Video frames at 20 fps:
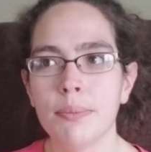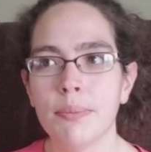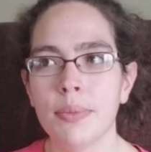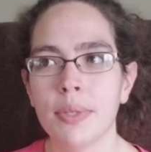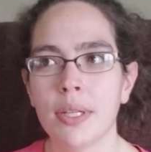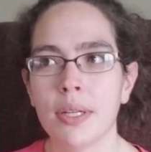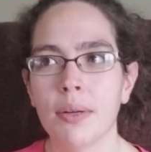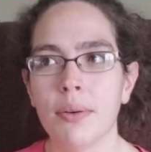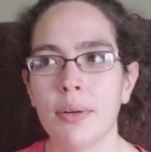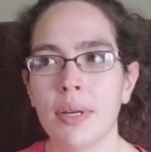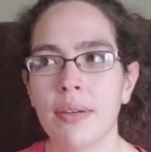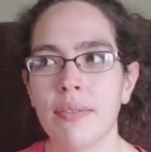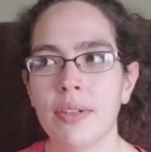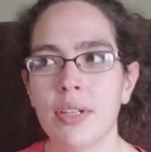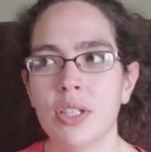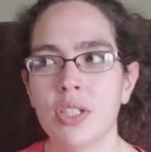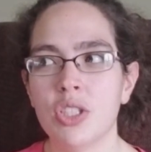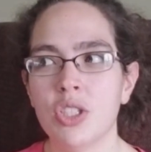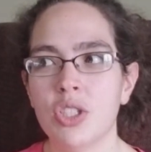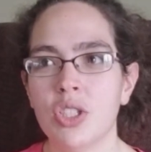having
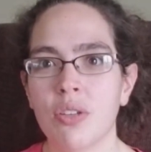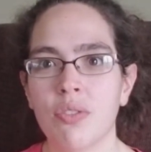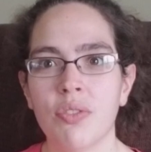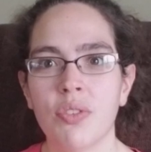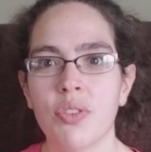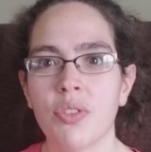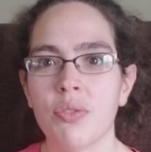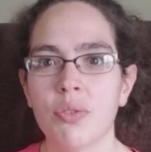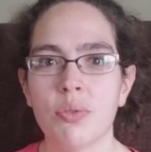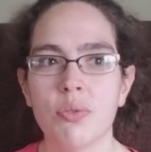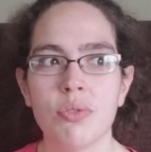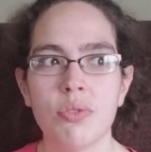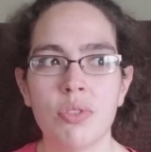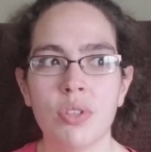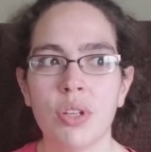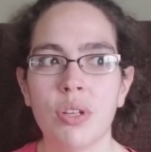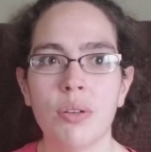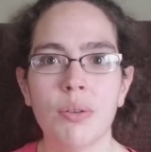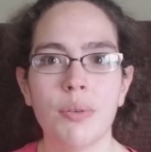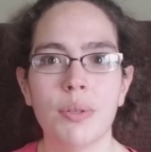to shuffle through
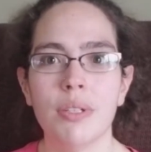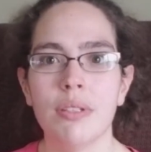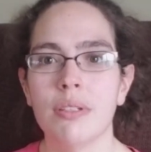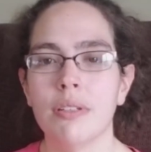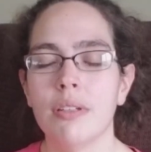snow